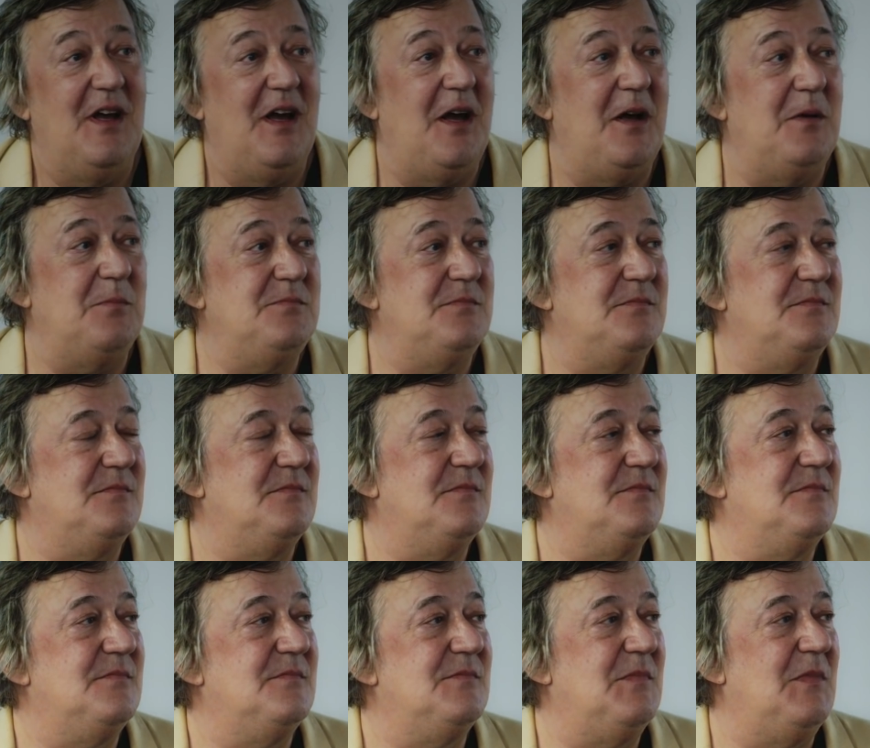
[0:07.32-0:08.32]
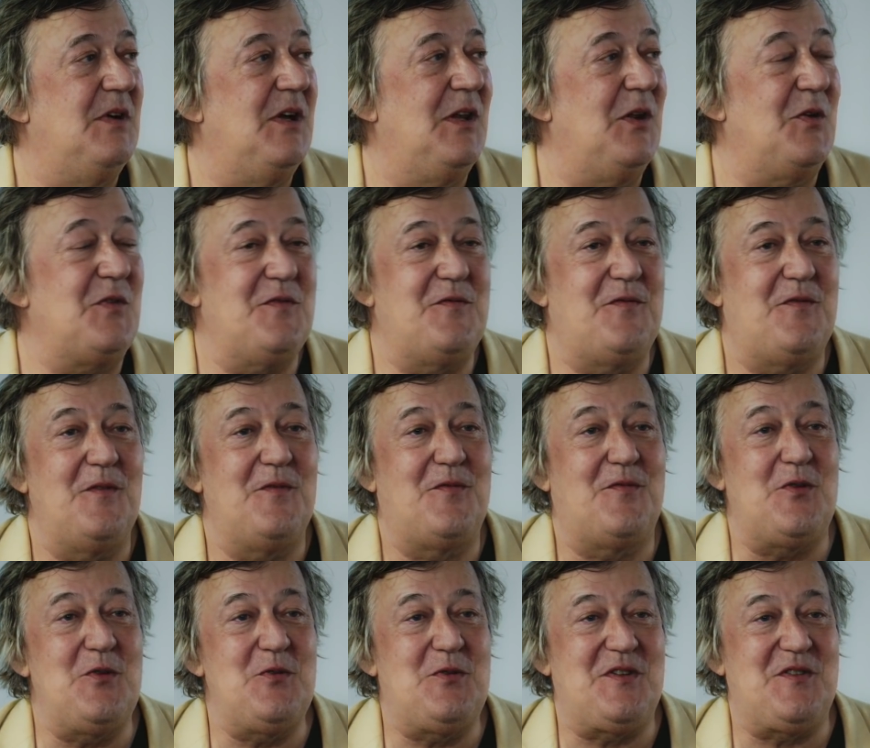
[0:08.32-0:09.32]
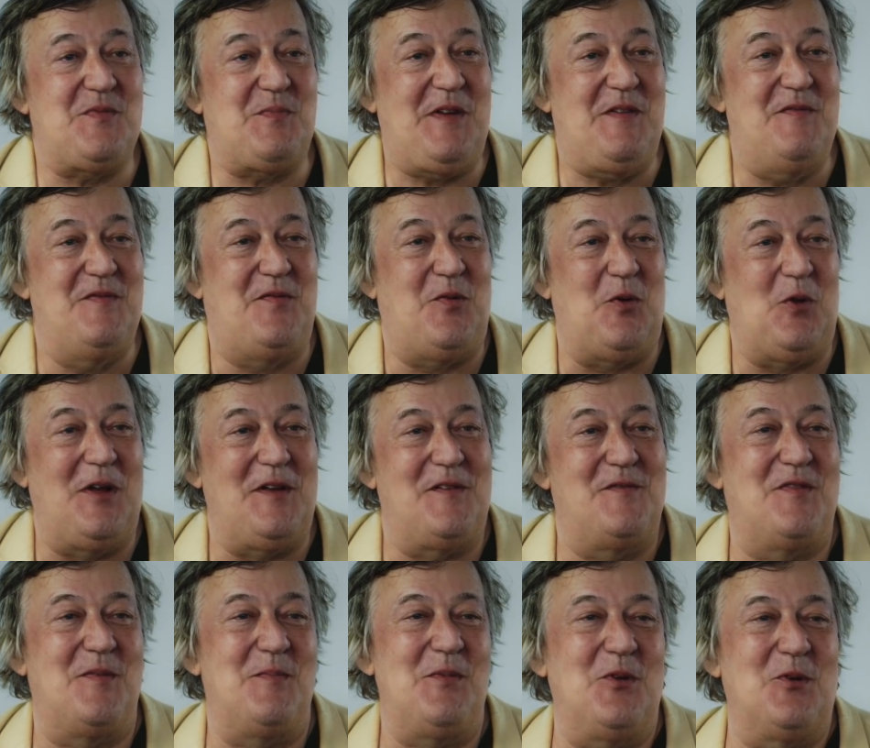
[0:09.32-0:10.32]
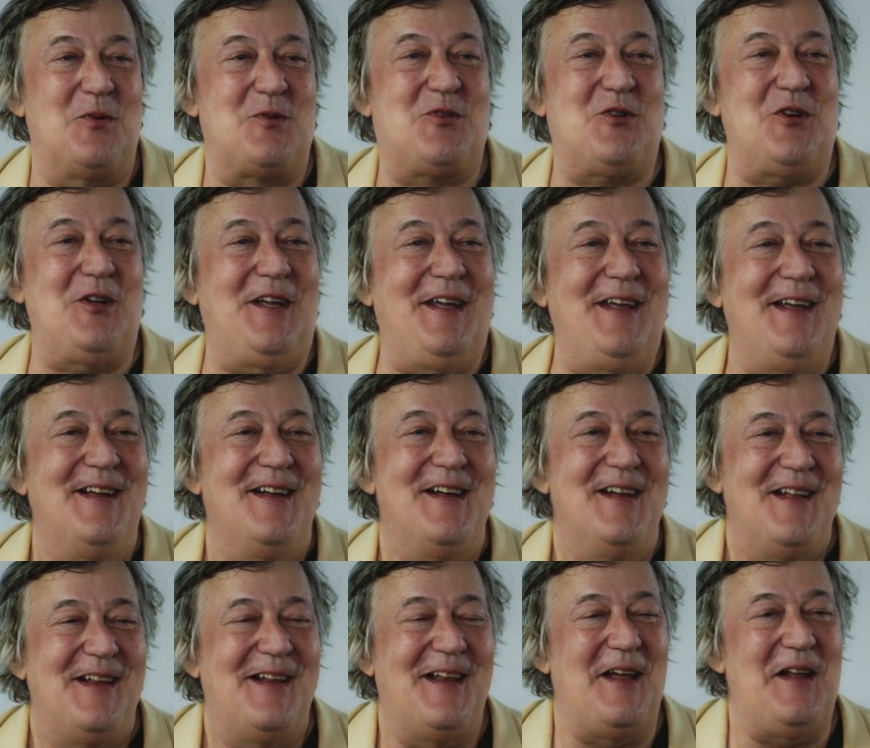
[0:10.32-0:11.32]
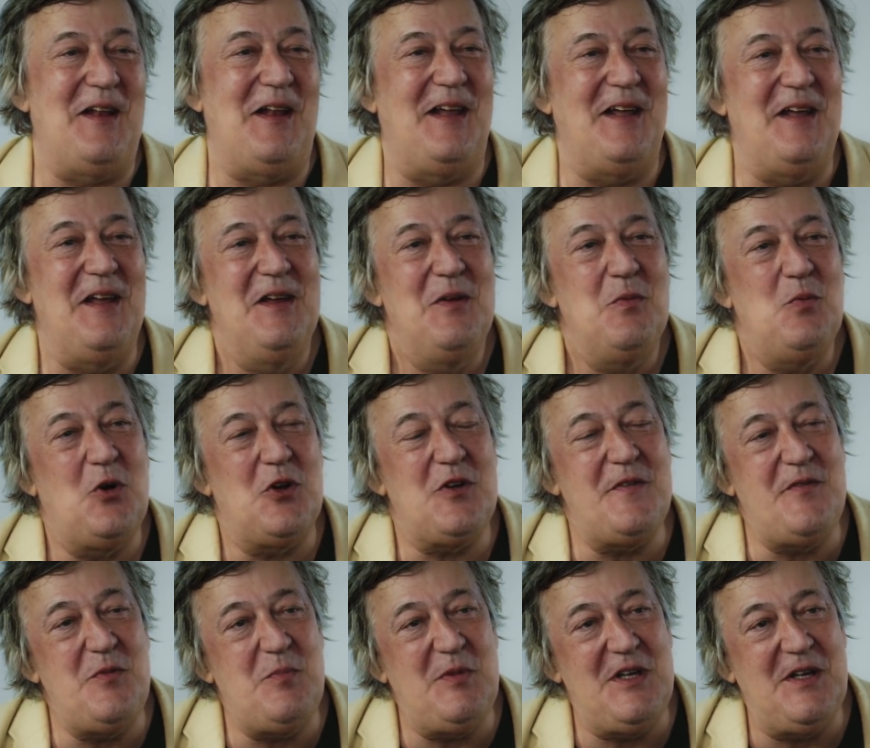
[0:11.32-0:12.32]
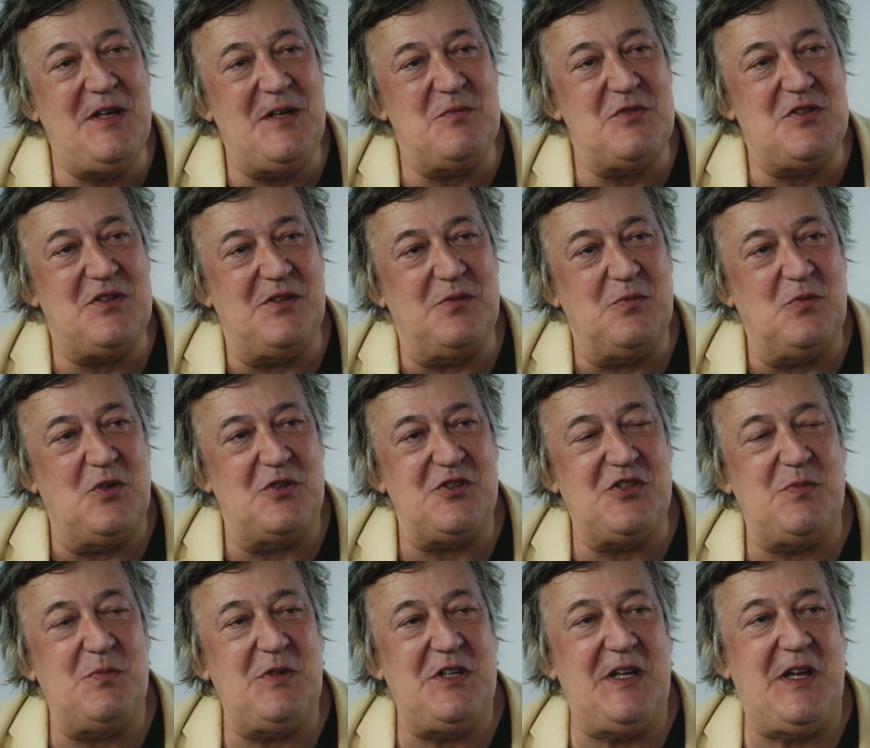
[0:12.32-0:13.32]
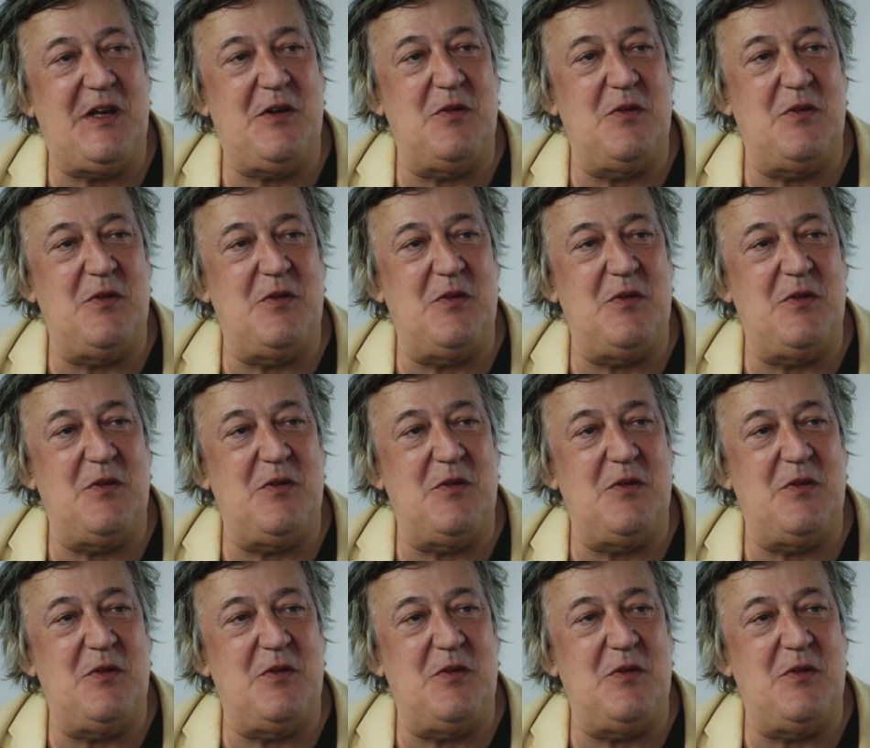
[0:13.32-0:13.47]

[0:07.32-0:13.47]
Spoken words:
a lot of fruit has been falling from your tree lately. What have you been up to? What should we know